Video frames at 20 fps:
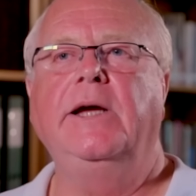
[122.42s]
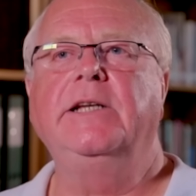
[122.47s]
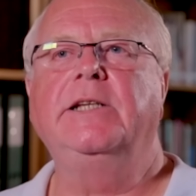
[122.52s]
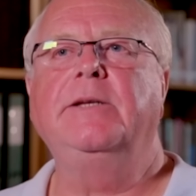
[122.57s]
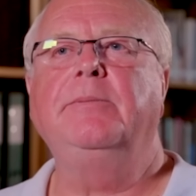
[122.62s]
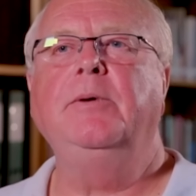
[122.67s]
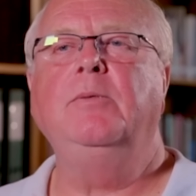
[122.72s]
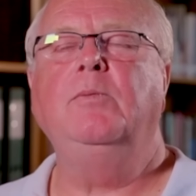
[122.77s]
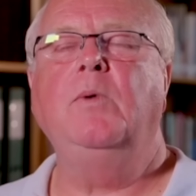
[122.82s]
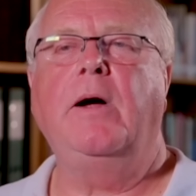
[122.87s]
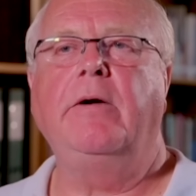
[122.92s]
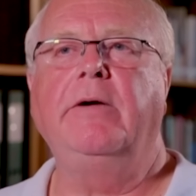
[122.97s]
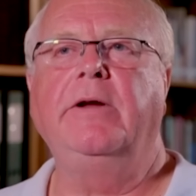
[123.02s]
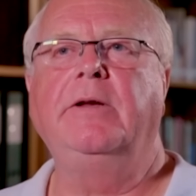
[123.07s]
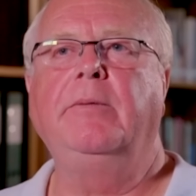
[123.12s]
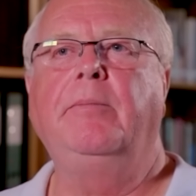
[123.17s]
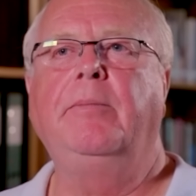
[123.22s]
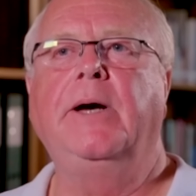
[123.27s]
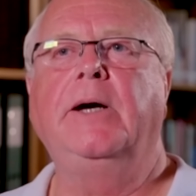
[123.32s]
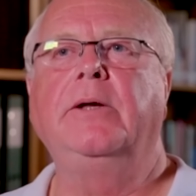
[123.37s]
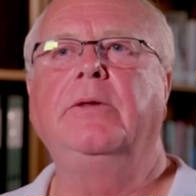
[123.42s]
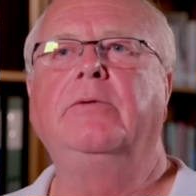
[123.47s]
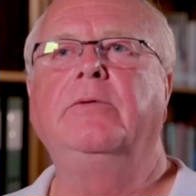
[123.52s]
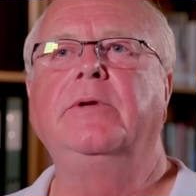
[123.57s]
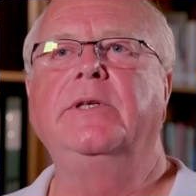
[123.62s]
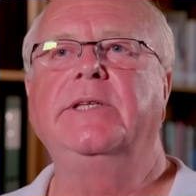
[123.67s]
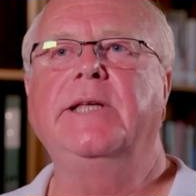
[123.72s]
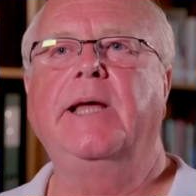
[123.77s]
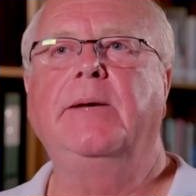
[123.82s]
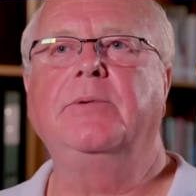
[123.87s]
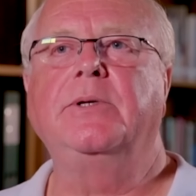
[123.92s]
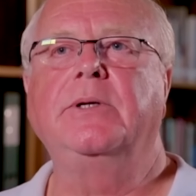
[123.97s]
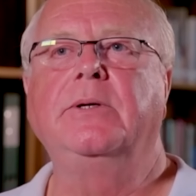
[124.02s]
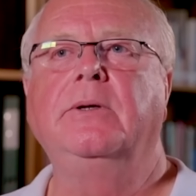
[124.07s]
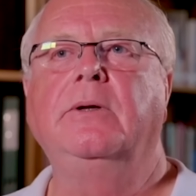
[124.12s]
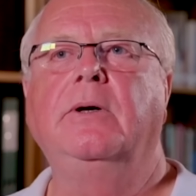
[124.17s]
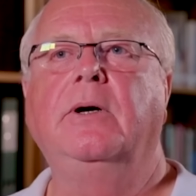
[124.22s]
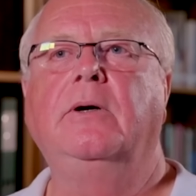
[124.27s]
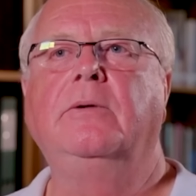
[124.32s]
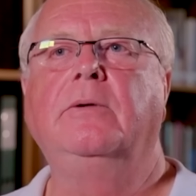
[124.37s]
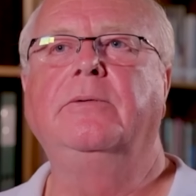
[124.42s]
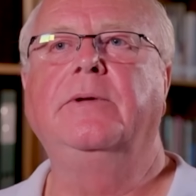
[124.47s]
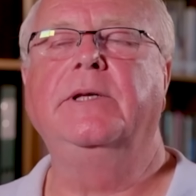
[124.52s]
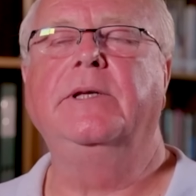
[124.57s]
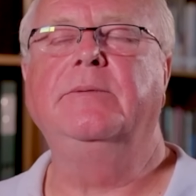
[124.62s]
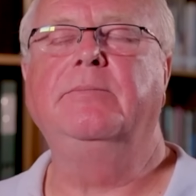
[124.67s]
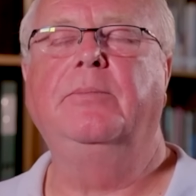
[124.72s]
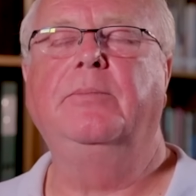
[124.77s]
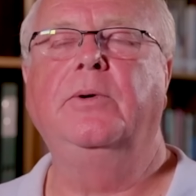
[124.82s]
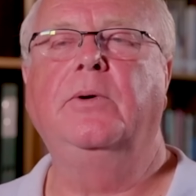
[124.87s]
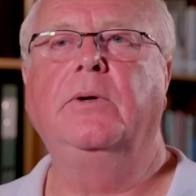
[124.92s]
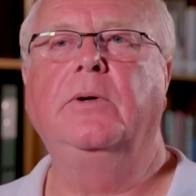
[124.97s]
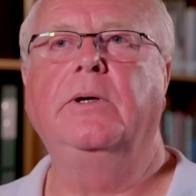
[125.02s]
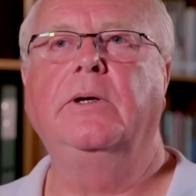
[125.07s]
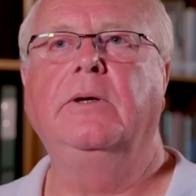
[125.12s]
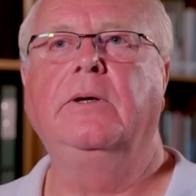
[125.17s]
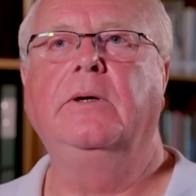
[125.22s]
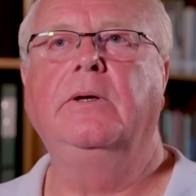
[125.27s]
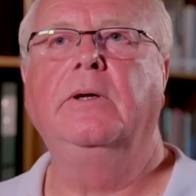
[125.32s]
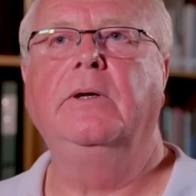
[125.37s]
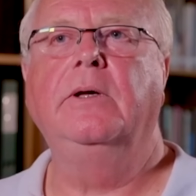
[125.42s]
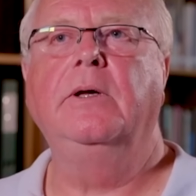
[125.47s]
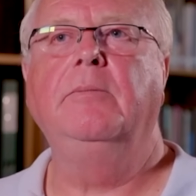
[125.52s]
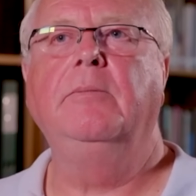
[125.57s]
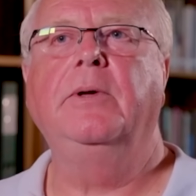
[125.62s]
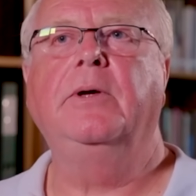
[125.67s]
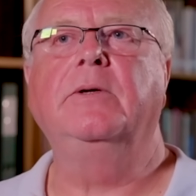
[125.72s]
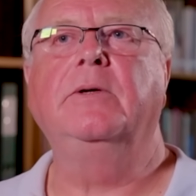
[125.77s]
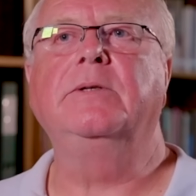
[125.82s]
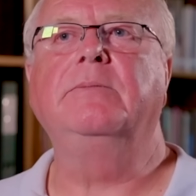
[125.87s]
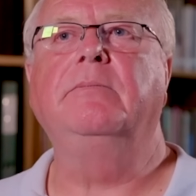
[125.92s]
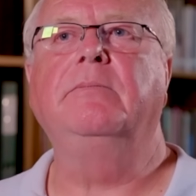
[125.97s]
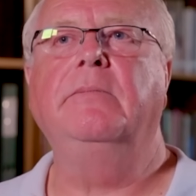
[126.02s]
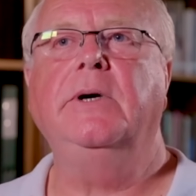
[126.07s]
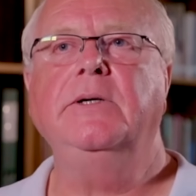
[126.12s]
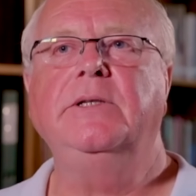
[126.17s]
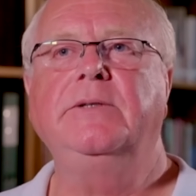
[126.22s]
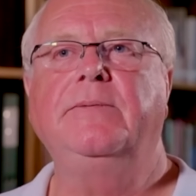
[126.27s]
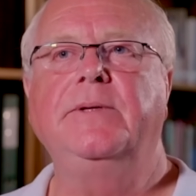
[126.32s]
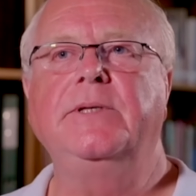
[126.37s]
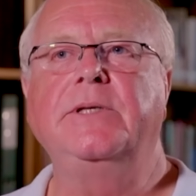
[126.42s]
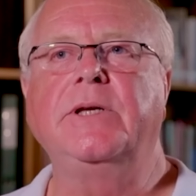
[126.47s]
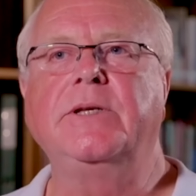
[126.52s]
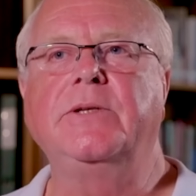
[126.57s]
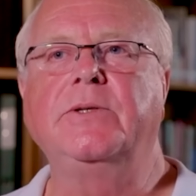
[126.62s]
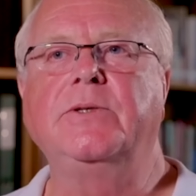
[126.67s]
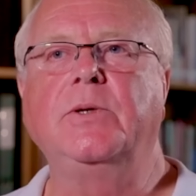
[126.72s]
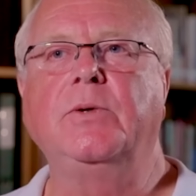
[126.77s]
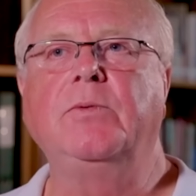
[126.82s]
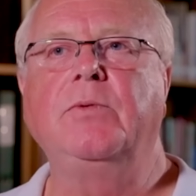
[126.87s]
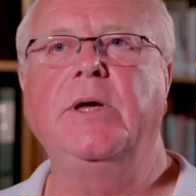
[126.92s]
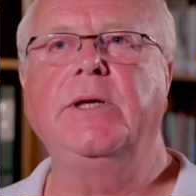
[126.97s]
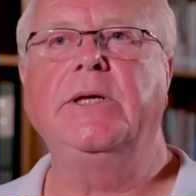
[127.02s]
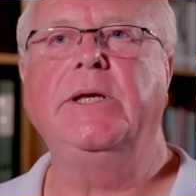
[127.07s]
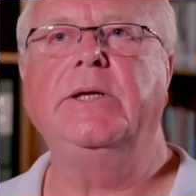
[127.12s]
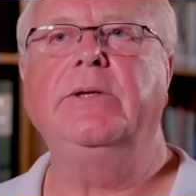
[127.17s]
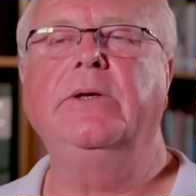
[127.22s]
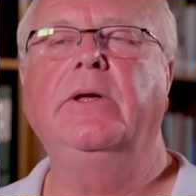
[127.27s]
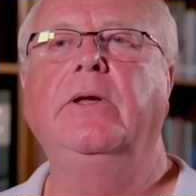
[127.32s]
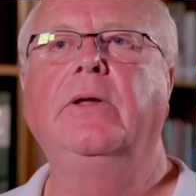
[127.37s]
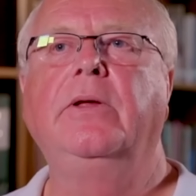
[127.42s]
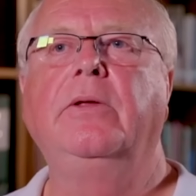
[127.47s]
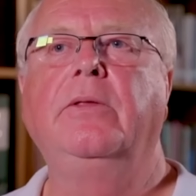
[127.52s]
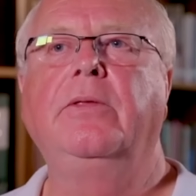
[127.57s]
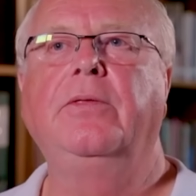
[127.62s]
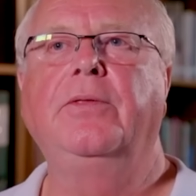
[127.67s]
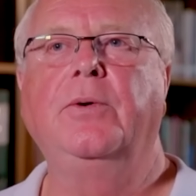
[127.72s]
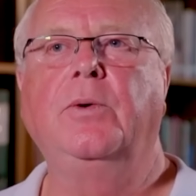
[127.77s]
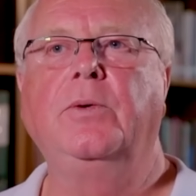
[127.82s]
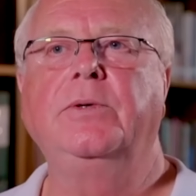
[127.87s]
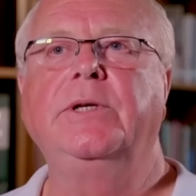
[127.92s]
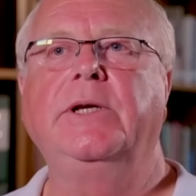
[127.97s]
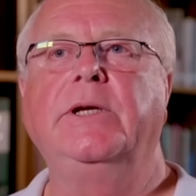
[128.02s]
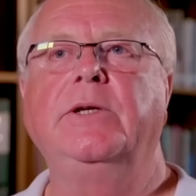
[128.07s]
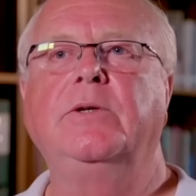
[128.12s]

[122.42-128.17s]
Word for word: that blood was made in the liver and absorbed by the tissues. Most physicians who read it thought